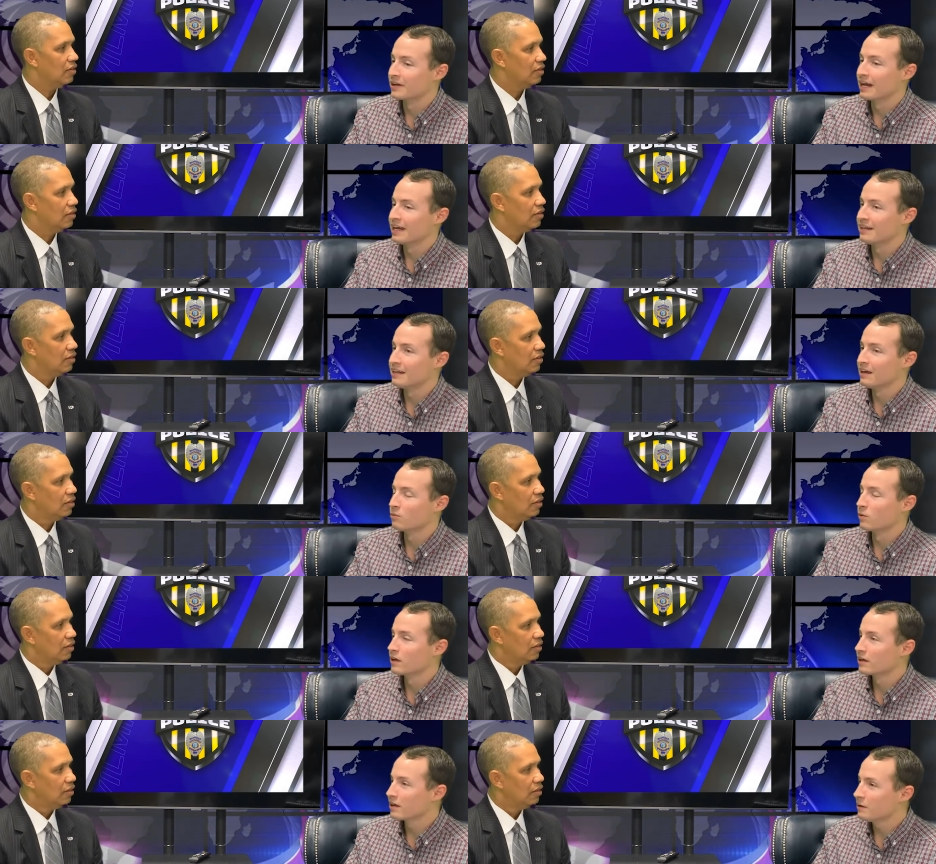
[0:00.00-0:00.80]
Speaker 1: And and
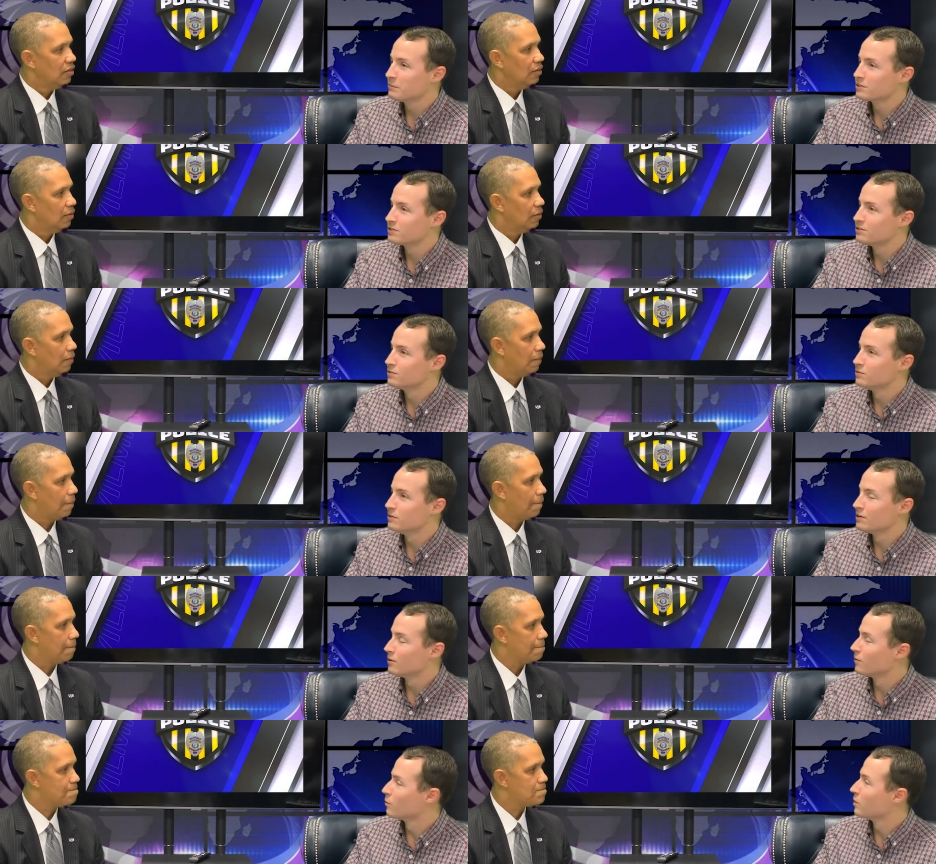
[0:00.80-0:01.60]
when it comes to
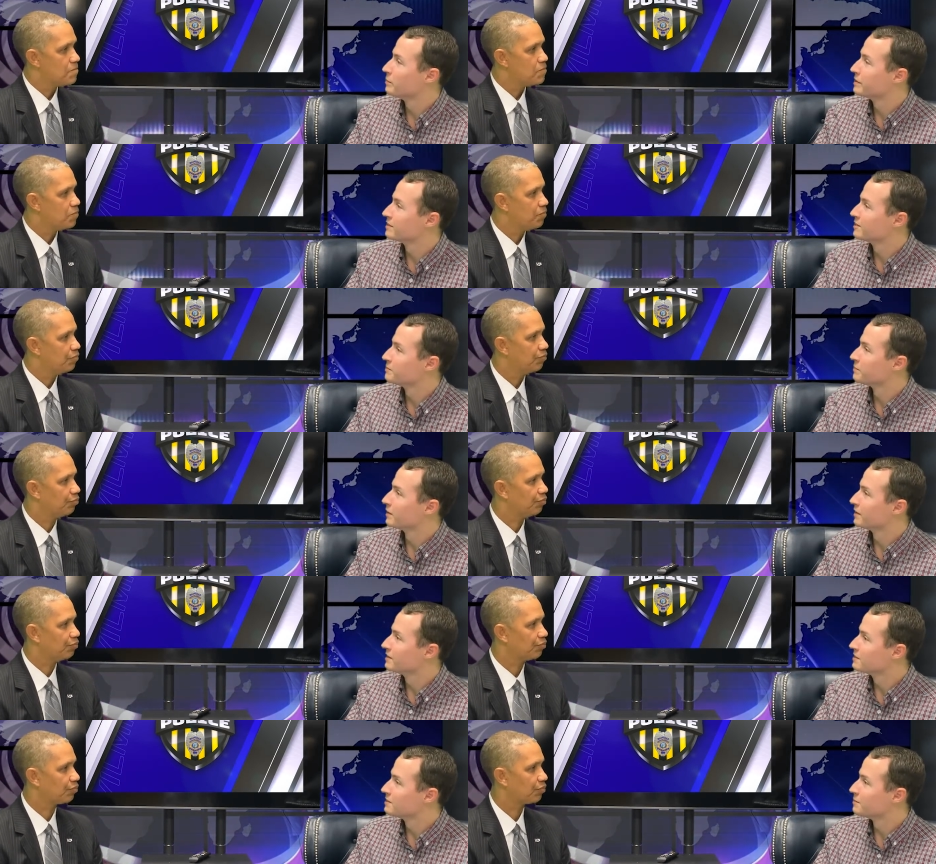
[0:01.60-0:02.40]
you know the Wilmington
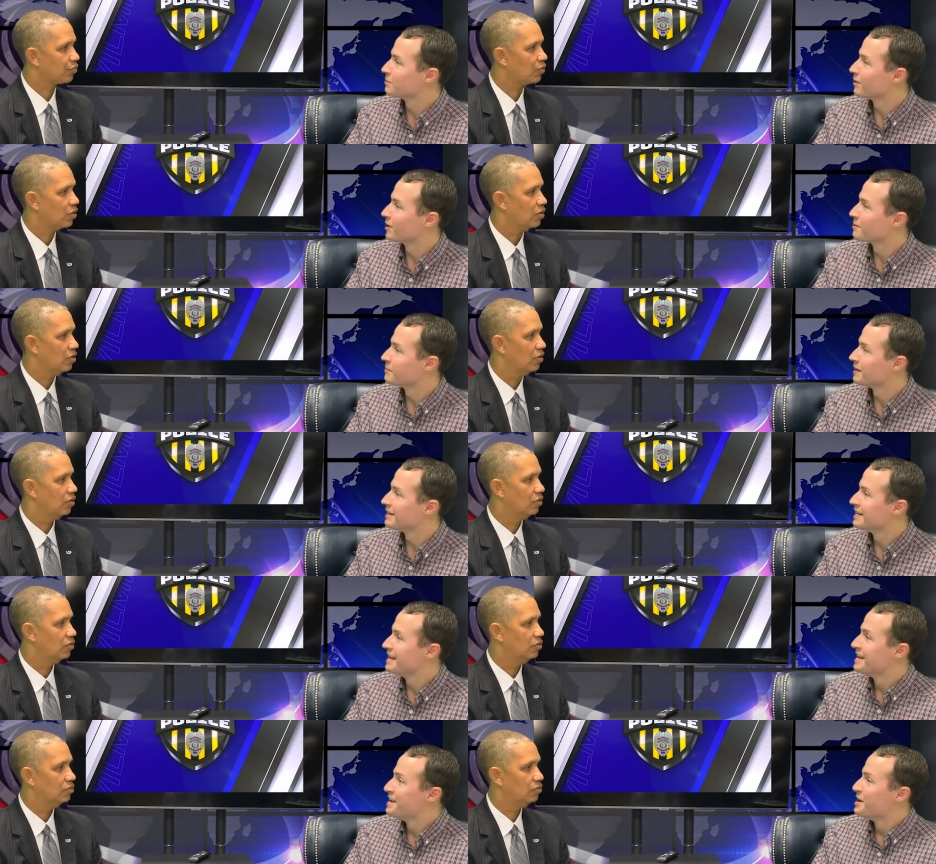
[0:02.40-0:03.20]
Police Department,